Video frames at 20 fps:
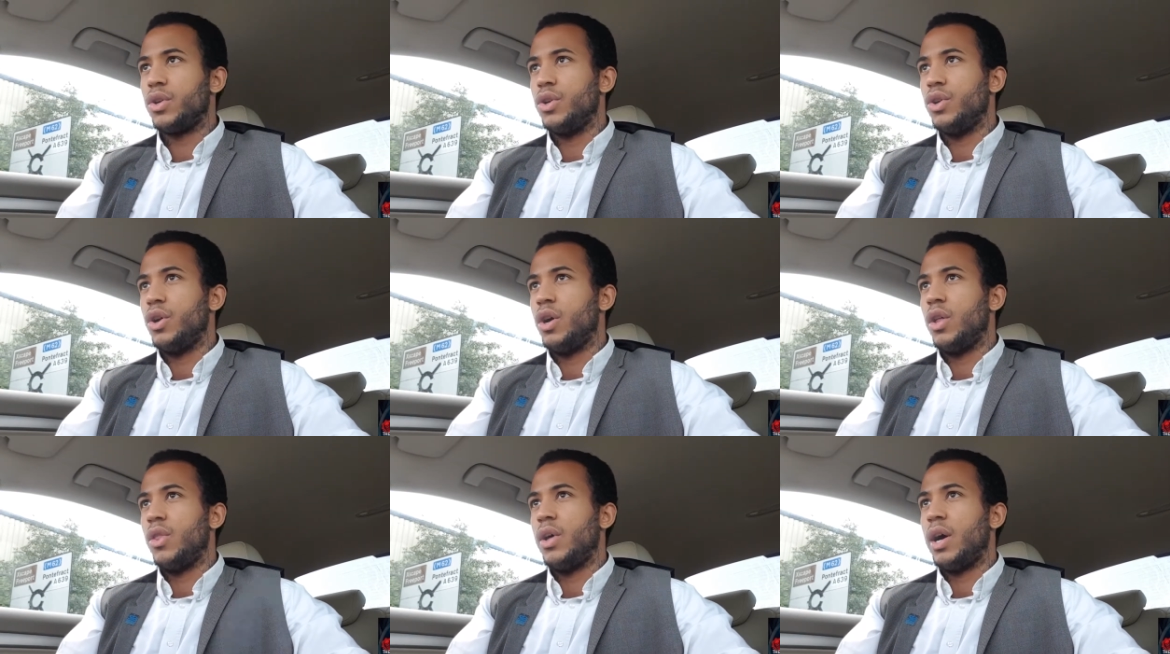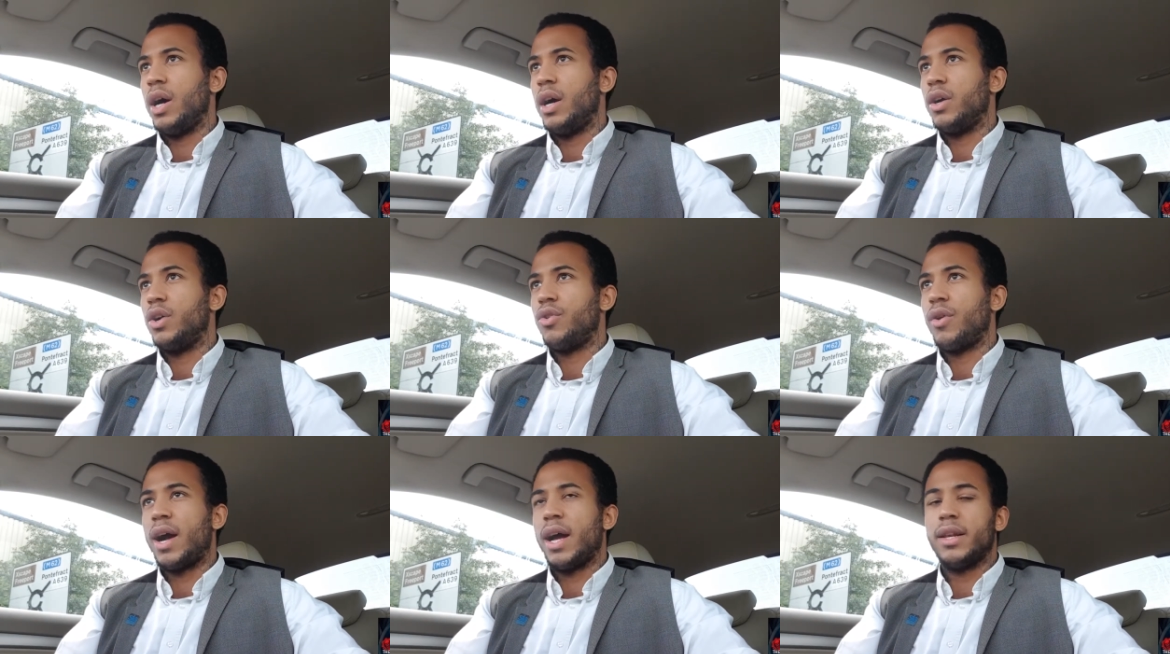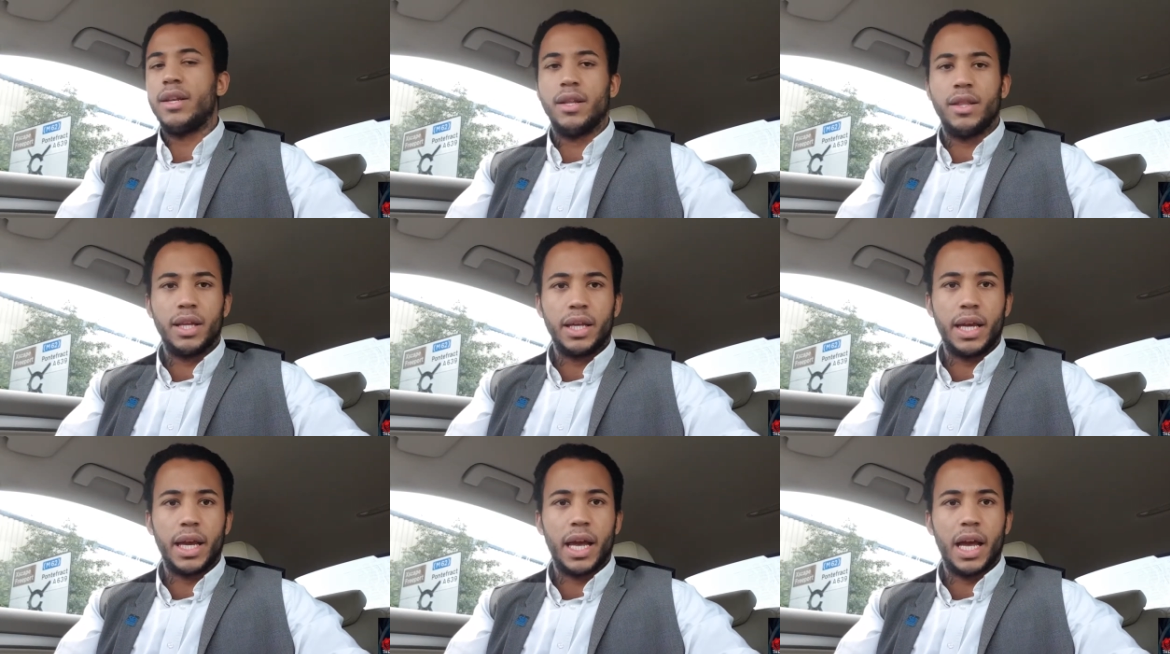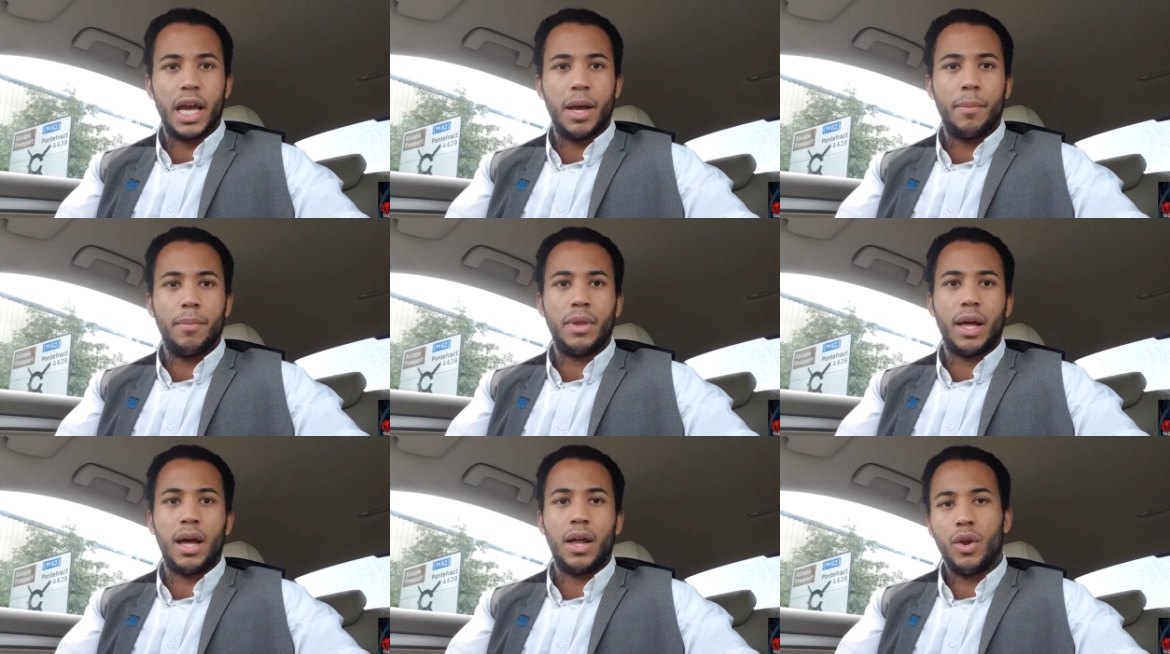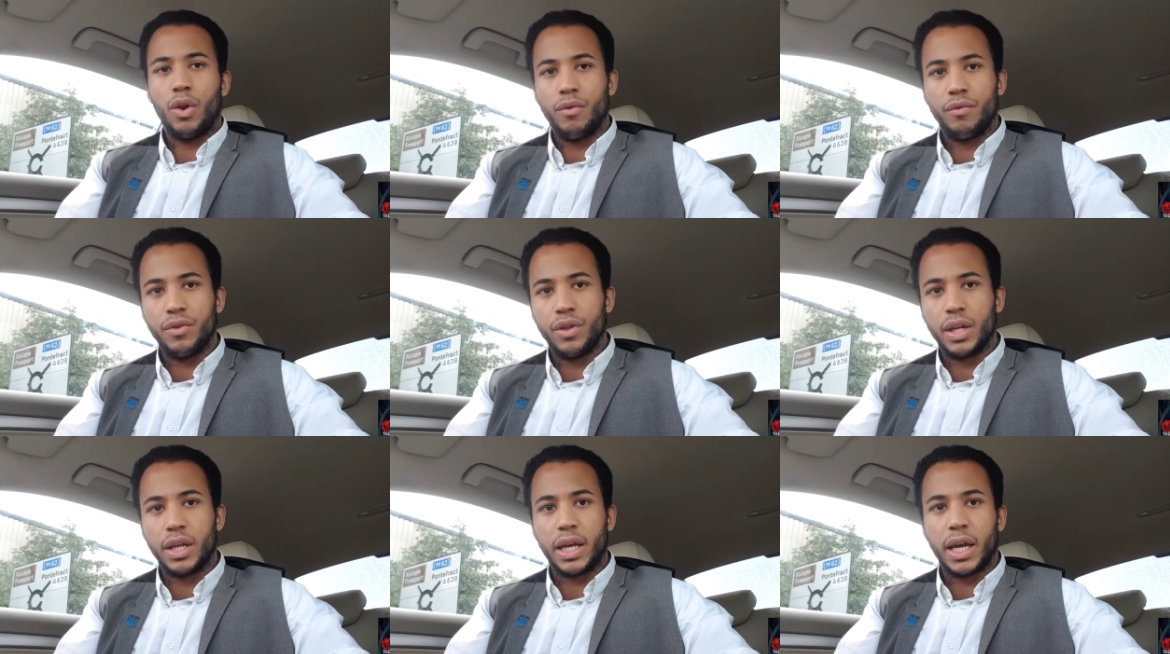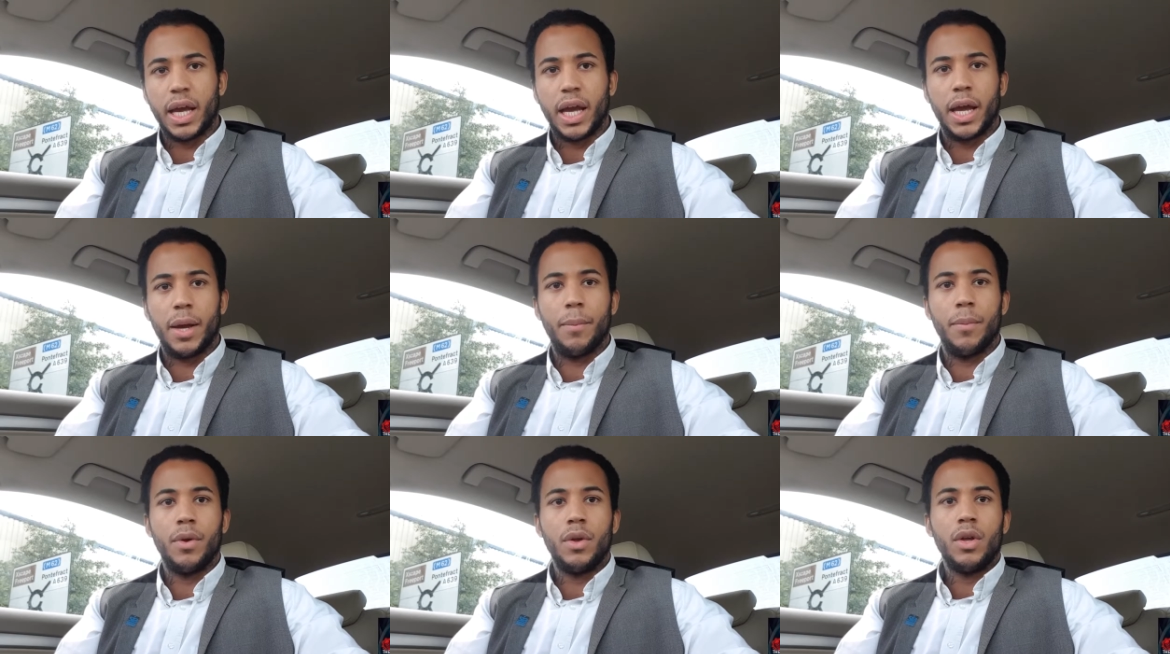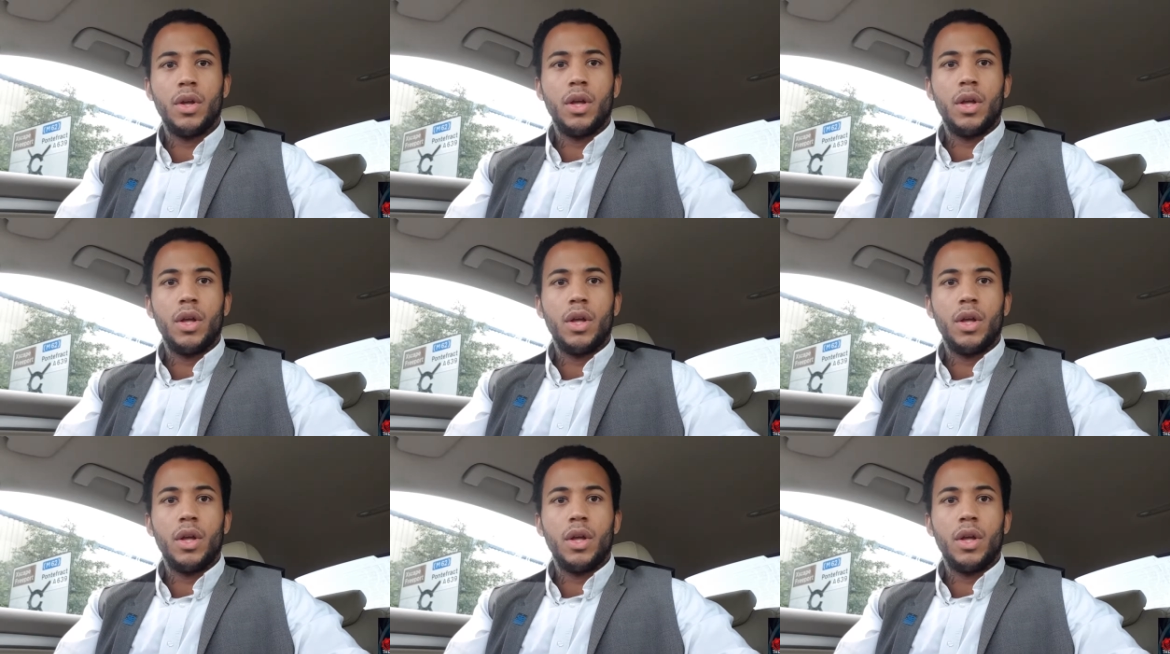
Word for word: you know, that are grinding the game, that are loving the game.